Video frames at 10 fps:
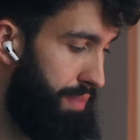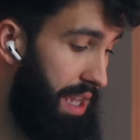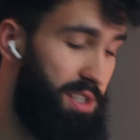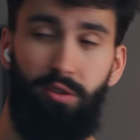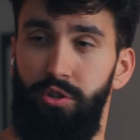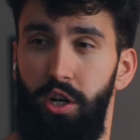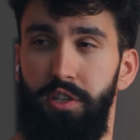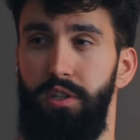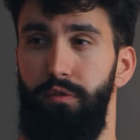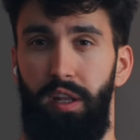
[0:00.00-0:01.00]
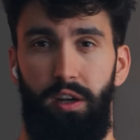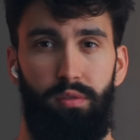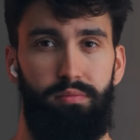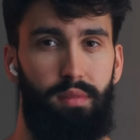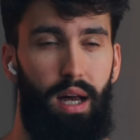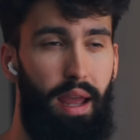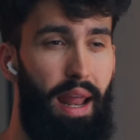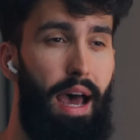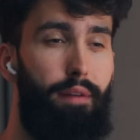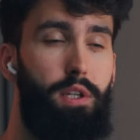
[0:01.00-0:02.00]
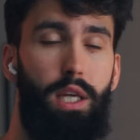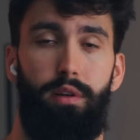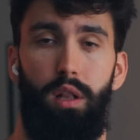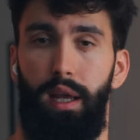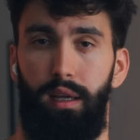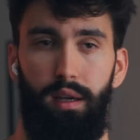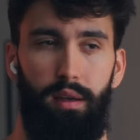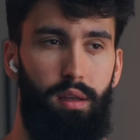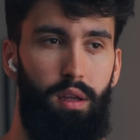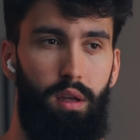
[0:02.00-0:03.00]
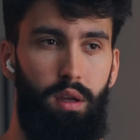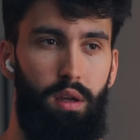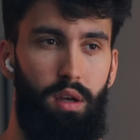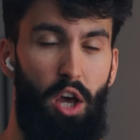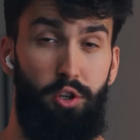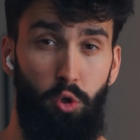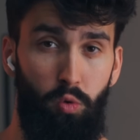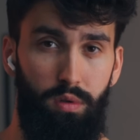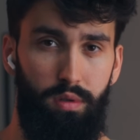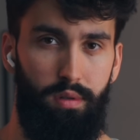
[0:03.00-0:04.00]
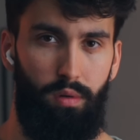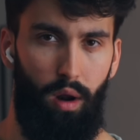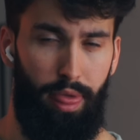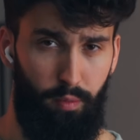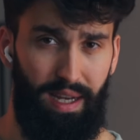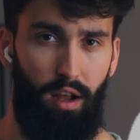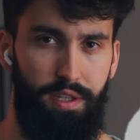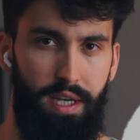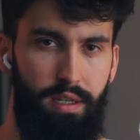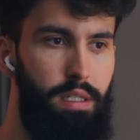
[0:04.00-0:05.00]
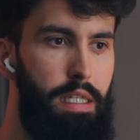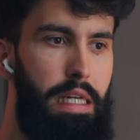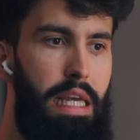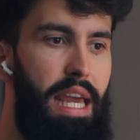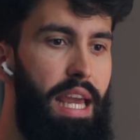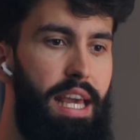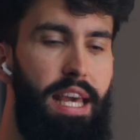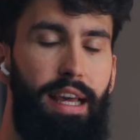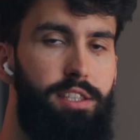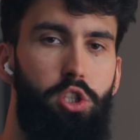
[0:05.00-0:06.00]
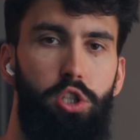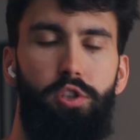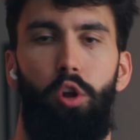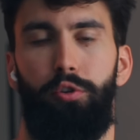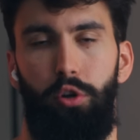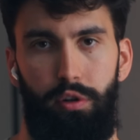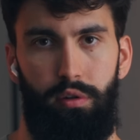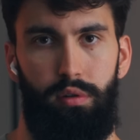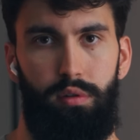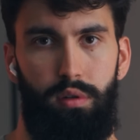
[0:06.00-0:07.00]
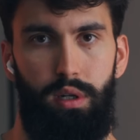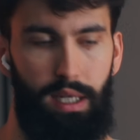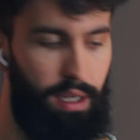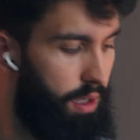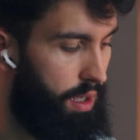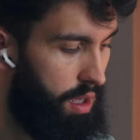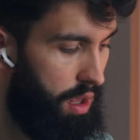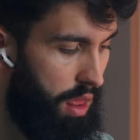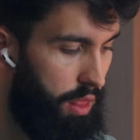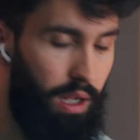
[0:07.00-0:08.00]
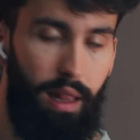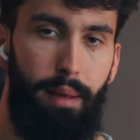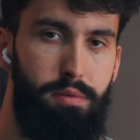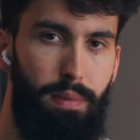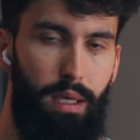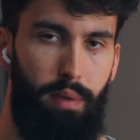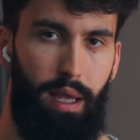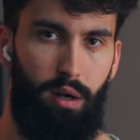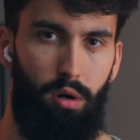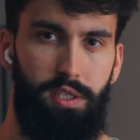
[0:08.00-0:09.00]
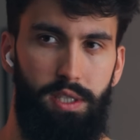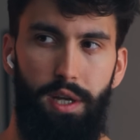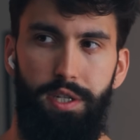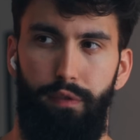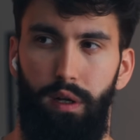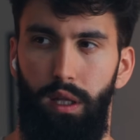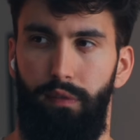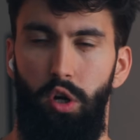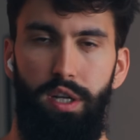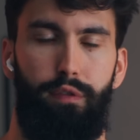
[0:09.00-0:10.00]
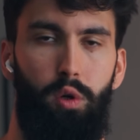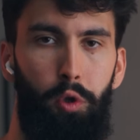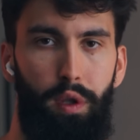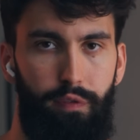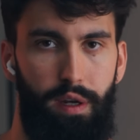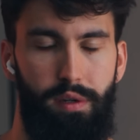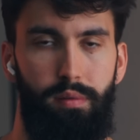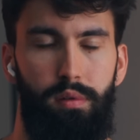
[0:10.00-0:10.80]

based on just this video, I'd have to give it like a 2 or a 3 out of 10. It's just not good. Like, the claims being made are scientifically very difficult to defend.